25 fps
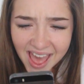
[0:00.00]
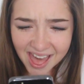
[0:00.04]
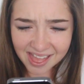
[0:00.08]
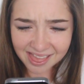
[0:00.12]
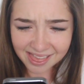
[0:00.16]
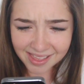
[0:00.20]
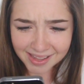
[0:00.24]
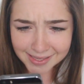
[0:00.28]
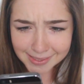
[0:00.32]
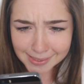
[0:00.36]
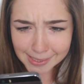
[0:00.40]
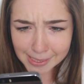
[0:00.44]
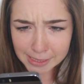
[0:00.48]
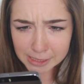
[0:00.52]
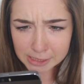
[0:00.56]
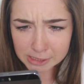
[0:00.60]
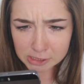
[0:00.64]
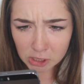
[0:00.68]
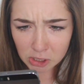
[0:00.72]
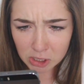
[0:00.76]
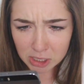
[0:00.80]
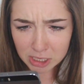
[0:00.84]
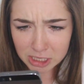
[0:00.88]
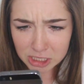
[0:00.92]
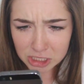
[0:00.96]
let's get
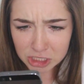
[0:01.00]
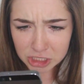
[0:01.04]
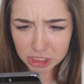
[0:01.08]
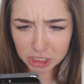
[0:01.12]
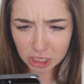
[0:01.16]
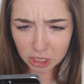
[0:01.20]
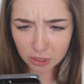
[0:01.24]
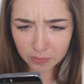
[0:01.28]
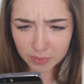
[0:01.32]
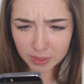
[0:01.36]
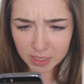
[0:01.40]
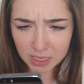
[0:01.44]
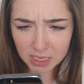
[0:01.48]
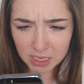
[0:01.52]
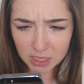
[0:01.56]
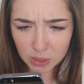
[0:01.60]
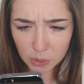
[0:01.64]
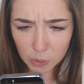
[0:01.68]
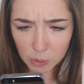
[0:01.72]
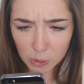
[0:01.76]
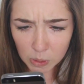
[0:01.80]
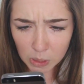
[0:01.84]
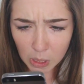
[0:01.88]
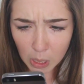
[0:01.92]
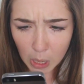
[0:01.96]
started, shall we,
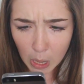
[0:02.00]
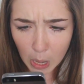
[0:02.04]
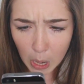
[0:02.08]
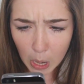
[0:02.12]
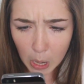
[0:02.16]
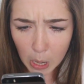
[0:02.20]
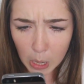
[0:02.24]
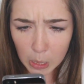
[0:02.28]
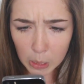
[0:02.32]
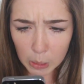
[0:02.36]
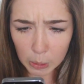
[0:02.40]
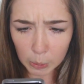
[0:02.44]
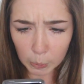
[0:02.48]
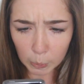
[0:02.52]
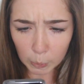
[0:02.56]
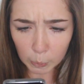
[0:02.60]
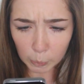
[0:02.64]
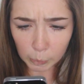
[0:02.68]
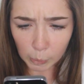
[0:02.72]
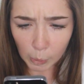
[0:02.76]
or uh, or